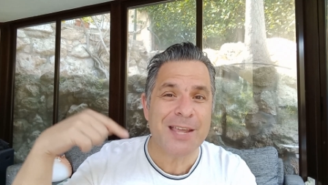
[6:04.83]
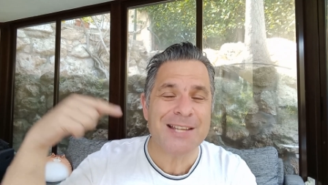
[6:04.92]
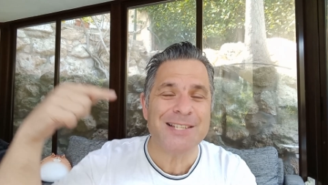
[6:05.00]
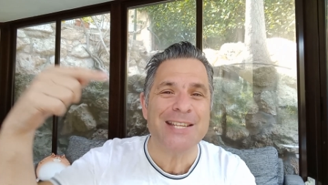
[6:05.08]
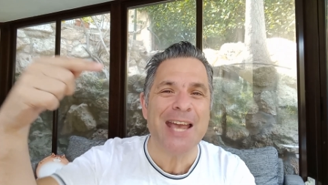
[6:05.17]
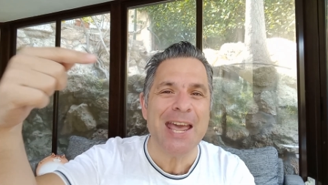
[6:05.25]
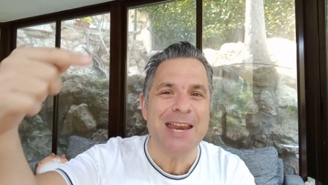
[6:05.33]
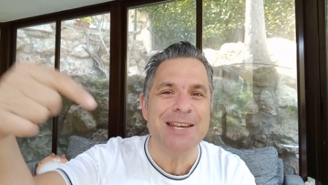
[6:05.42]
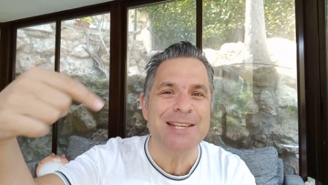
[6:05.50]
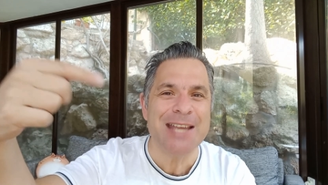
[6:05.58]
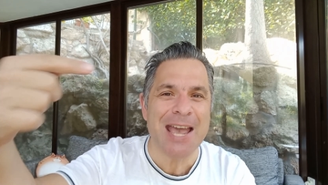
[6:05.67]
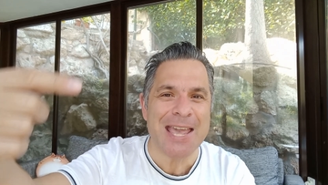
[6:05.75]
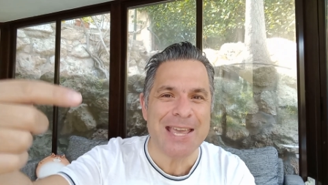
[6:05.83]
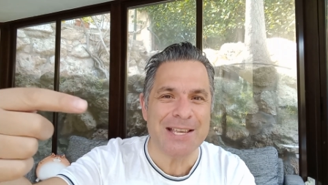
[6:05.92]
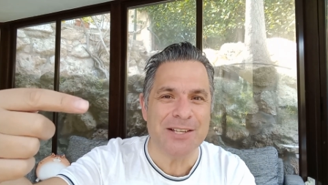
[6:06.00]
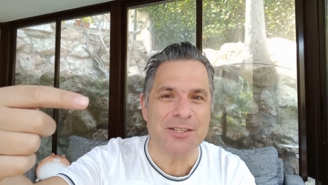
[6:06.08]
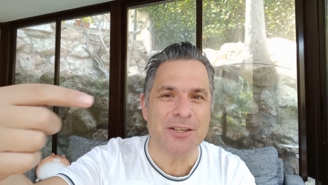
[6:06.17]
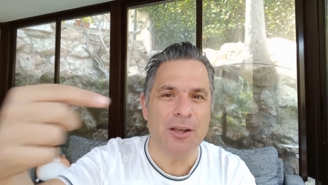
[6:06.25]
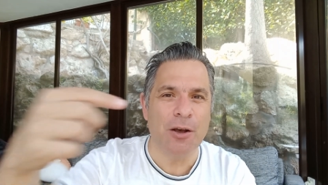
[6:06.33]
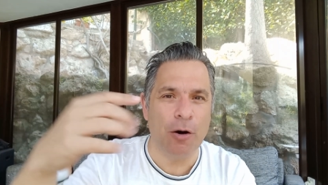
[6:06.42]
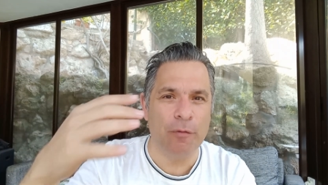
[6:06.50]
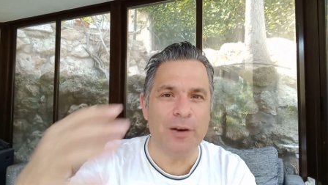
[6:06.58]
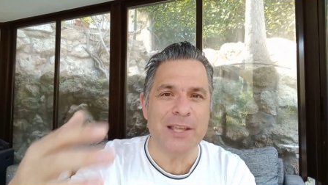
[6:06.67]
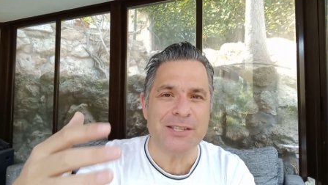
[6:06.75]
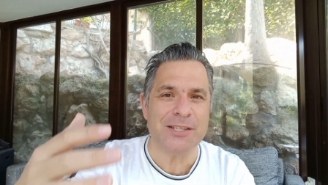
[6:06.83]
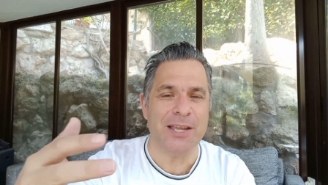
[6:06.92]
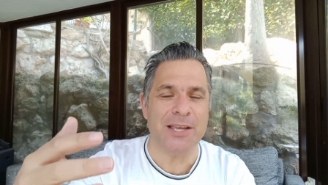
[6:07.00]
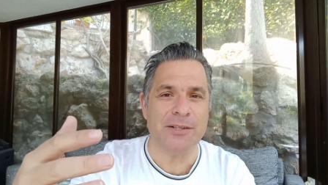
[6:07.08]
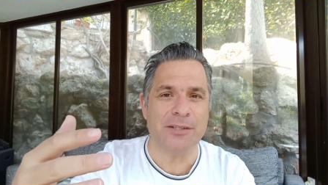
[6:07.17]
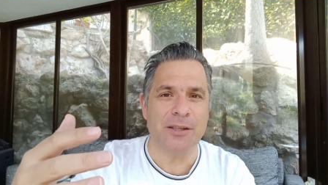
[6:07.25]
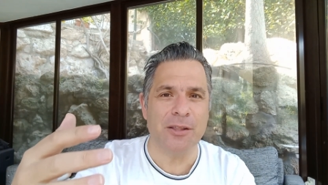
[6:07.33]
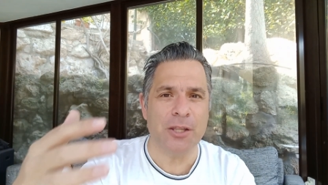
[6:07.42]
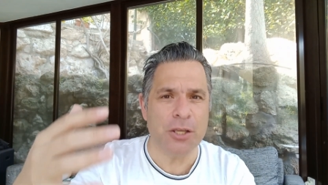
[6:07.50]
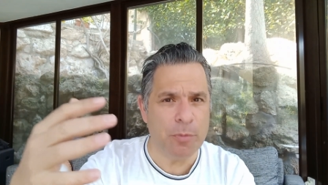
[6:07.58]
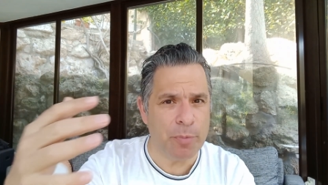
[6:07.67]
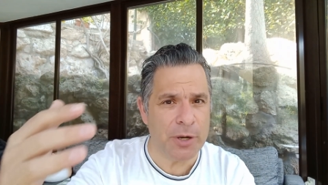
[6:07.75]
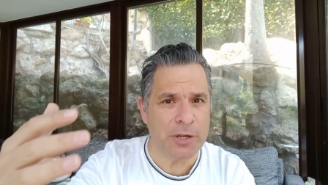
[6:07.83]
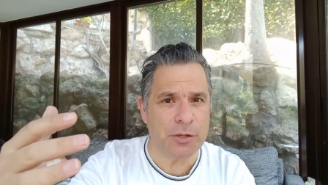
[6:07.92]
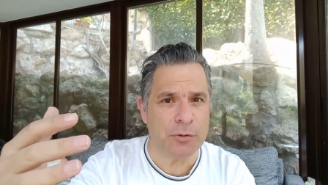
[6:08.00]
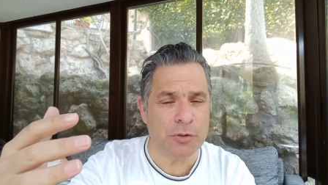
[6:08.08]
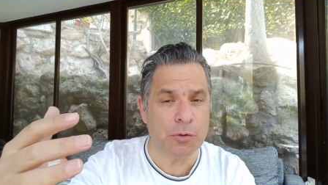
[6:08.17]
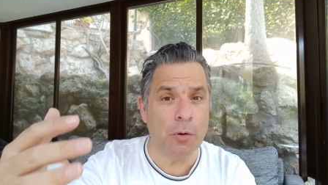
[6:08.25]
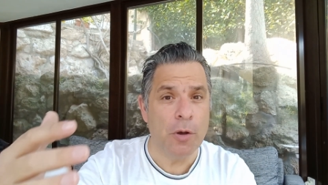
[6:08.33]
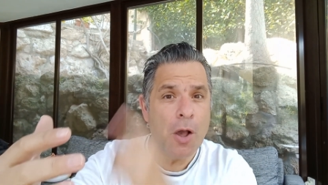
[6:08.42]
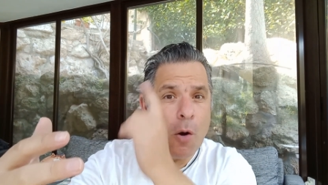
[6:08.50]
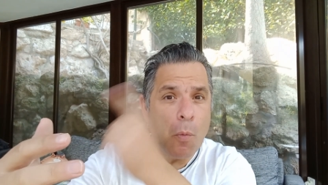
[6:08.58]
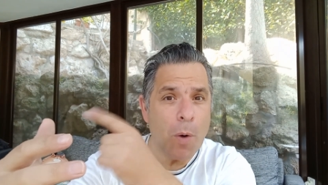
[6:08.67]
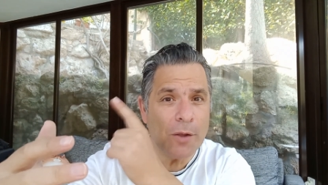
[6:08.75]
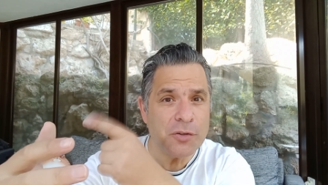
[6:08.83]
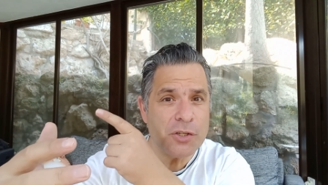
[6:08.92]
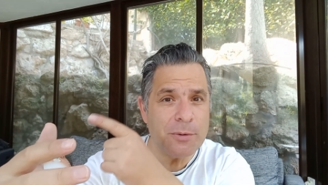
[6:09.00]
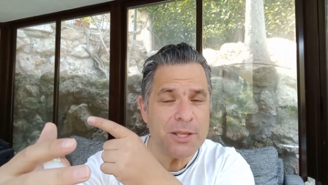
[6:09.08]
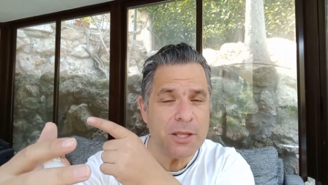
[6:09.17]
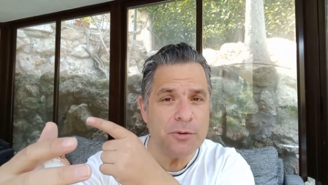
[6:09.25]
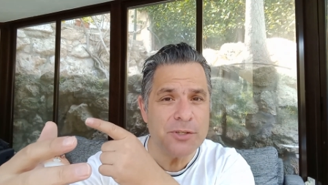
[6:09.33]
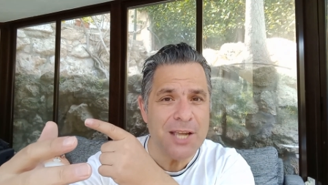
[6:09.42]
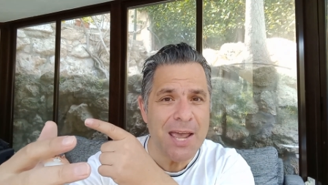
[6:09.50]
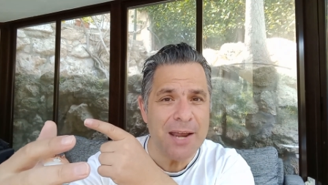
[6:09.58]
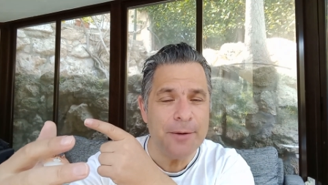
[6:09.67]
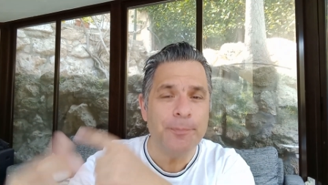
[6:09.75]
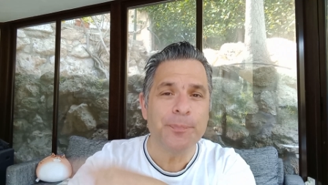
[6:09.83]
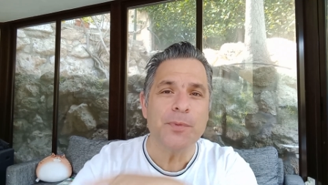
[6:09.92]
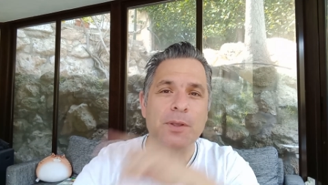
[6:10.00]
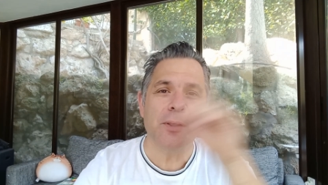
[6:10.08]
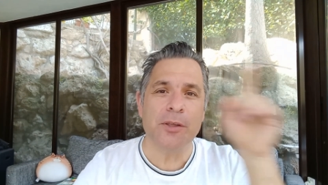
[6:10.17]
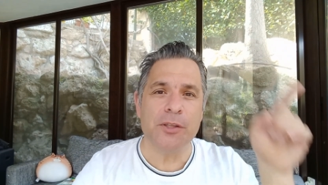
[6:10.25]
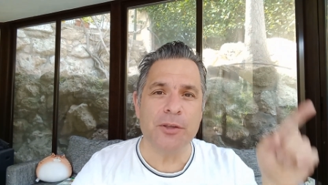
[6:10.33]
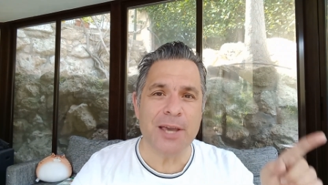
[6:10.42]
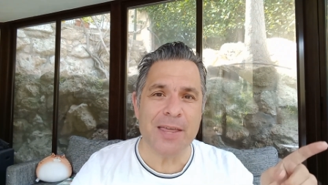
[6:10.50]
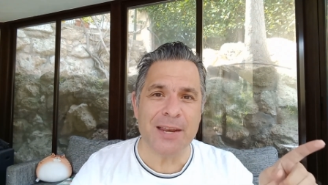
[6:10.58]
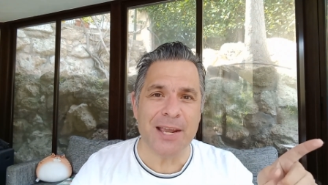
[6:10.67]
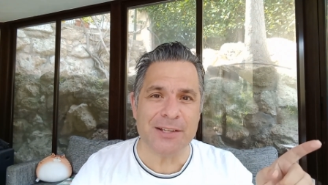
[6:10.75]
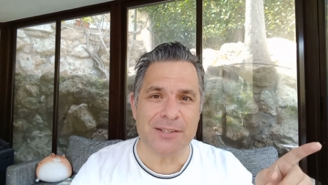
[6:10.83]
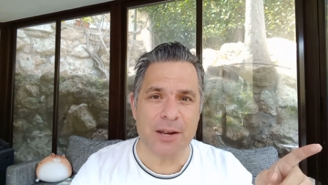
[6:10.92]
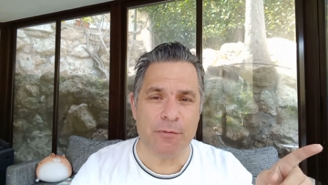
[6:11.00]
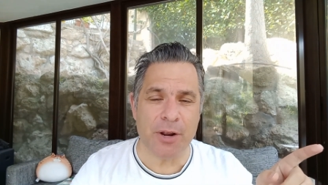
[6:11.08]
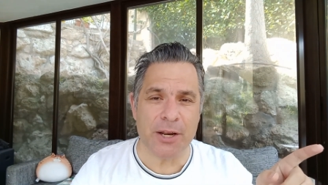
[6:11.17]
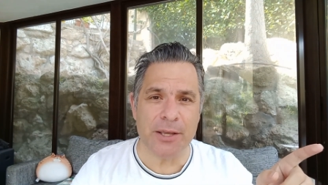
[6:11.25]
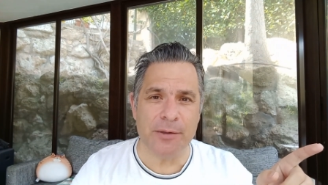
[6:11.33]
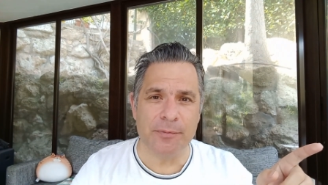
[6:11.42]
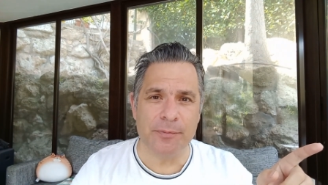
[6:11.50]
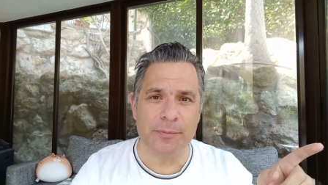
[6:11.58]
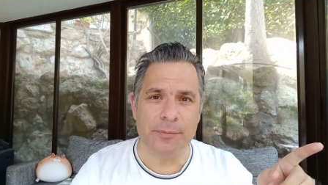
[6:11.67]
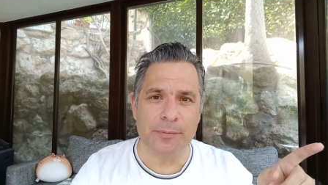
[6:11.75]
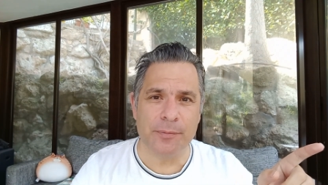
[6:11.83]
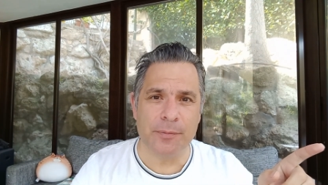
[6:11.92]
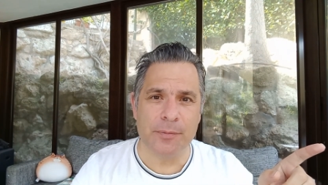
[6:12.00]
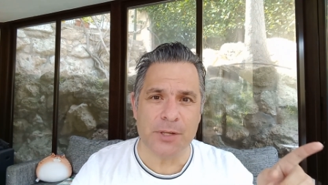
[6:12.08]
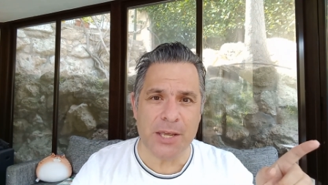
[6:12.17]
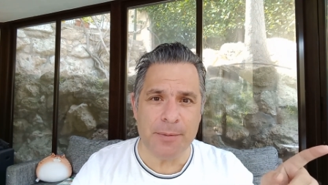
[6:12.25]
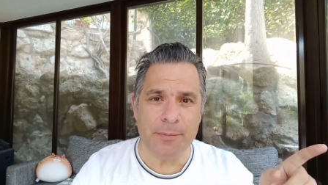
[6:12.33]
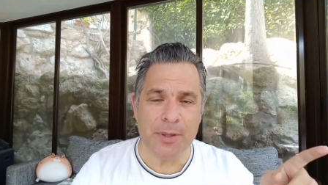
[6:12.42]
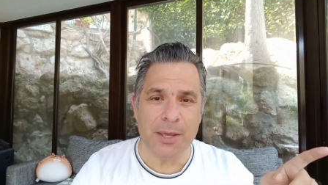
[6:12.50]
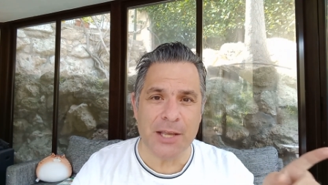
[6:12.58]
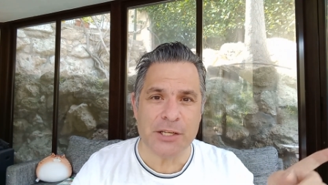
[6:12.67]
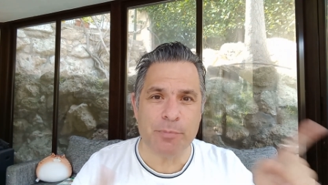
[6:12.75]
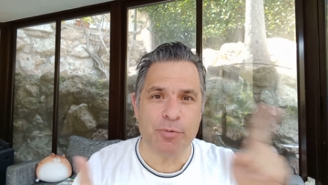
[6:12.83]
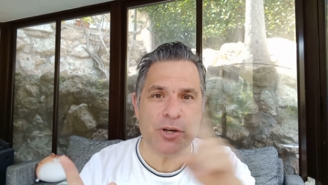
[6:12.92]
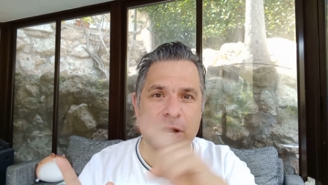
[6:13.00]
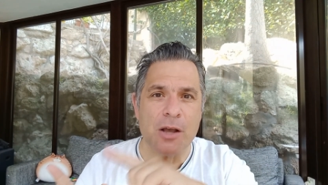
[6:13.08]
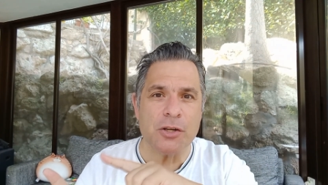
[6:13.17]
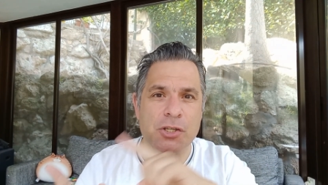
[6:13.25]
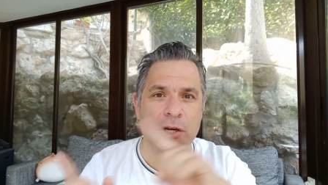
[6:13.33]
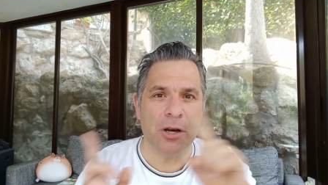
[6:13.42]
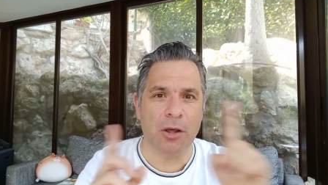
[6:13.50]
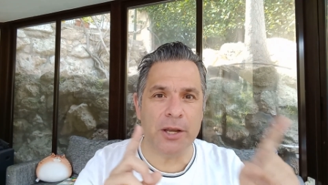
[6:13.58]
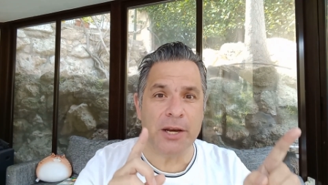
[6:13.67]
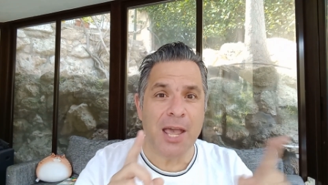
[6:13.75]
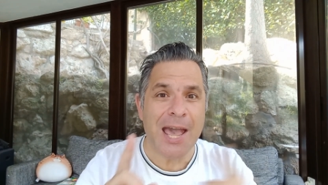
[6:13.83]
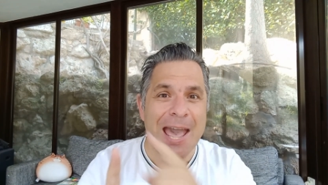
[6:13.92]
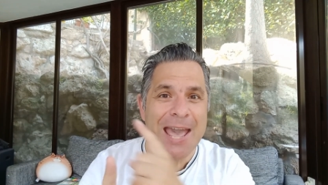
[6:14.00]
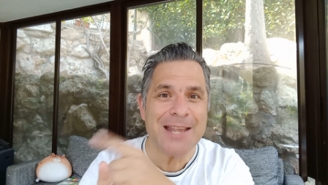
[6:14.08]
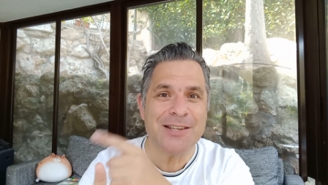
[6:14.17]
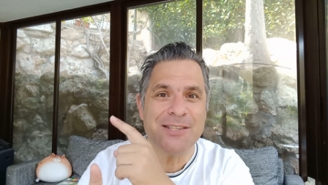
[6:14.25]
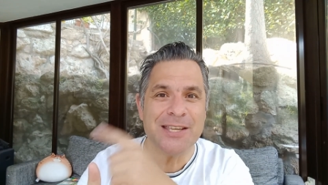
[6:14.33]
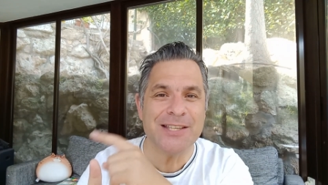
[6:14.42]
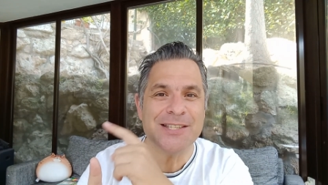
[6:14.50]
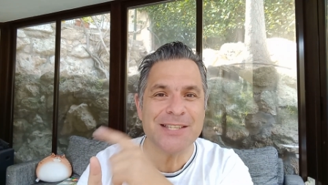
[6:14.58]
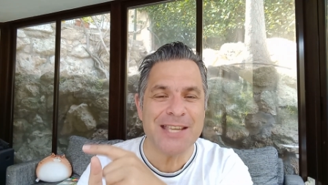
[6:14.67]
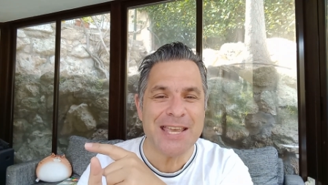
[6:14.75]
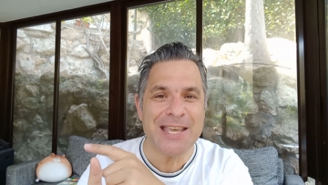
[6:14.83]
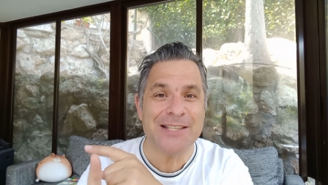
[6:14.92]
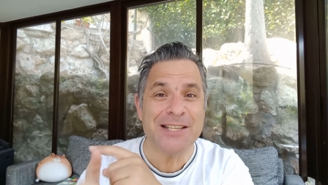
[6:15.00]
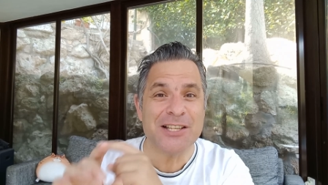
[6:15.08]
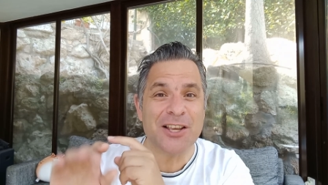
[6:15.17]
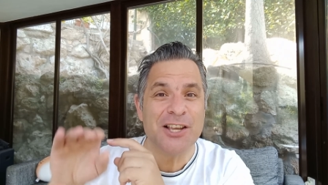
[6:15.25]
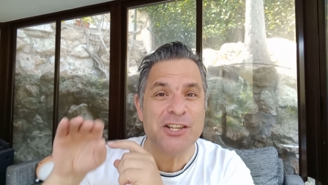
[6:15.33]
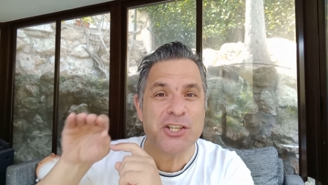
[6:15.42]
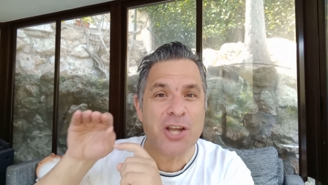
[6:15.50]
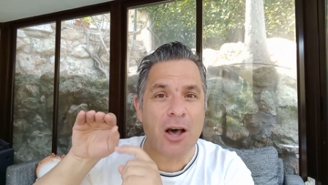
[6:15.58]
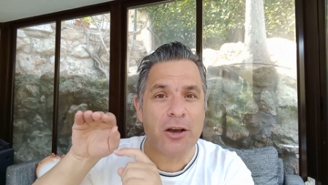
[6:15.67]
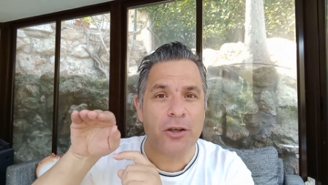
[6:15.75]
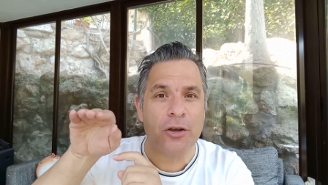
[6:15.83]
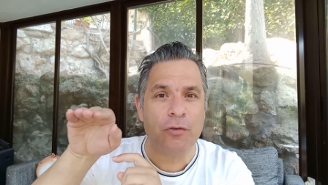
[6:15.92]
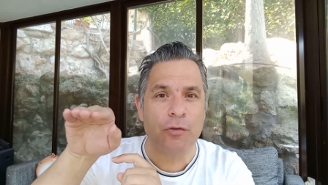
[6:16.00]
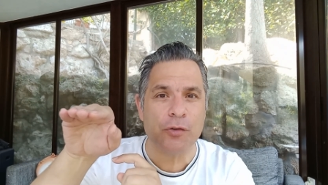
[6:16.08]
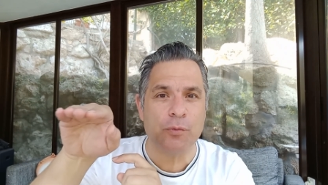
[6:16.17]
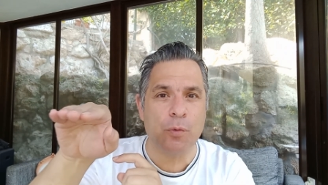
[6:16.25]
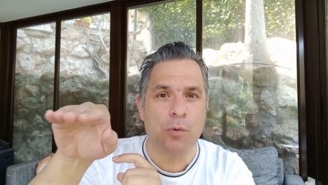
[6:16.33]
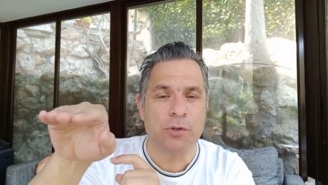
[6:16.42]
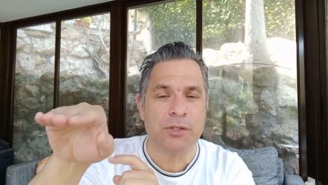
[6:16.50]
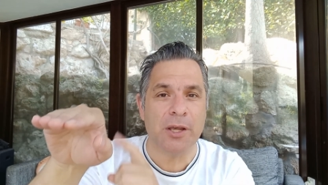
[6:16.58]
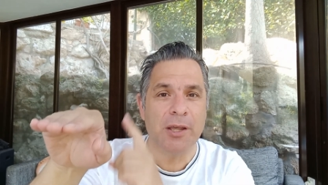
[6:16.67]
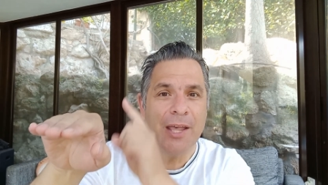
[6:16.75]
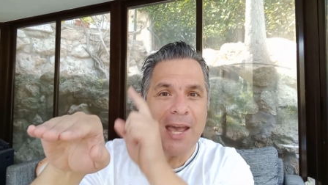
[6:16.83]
That's 10 days of listings that you put into your store. Whilst doing those 10, you get the next 10 ready. See? It's a production line. Etsy sees, it's like a duck across water.